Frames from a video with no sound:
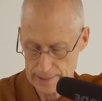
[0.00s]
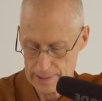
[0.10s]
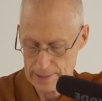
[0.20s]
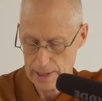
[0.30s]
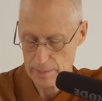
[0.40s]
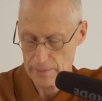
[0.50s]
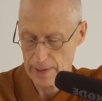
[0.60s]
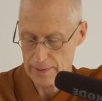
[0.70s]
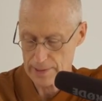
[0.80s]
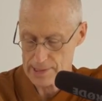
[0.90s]
the time of
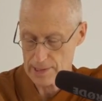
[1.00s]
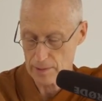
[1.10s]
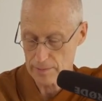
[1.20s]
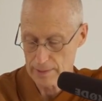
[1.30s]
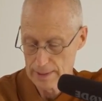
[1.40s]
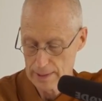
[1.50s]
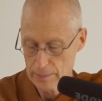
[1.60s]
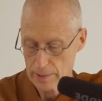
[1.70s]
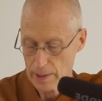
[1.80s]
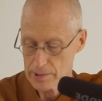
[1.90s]
death itself.
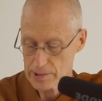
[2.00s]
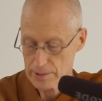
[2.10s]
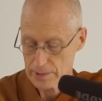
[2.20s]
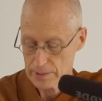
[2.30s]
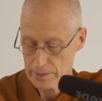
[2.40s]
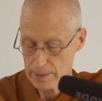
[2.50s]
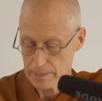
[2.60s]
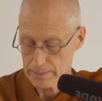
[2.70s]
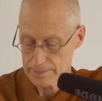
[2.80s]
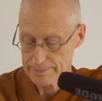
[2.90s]
But I'm just going to.
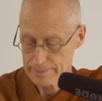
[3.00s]
Um,